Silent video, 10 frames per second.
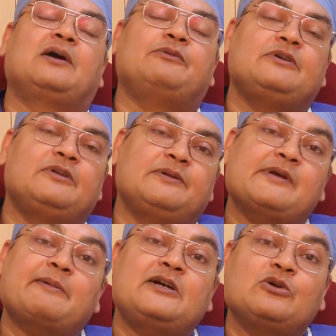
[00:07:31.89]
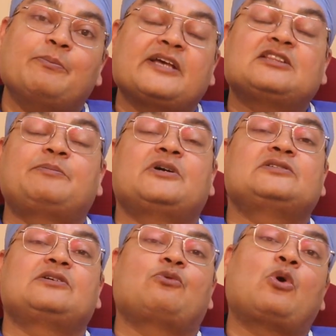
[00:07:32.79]
we will be able to make the
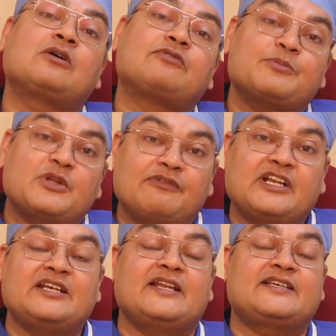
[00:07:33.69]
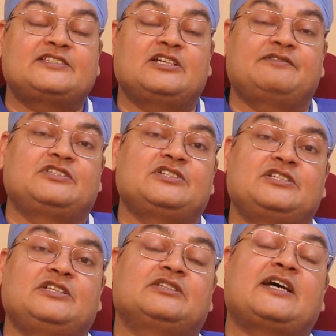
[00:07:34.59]
person walk from the very next day of surgery.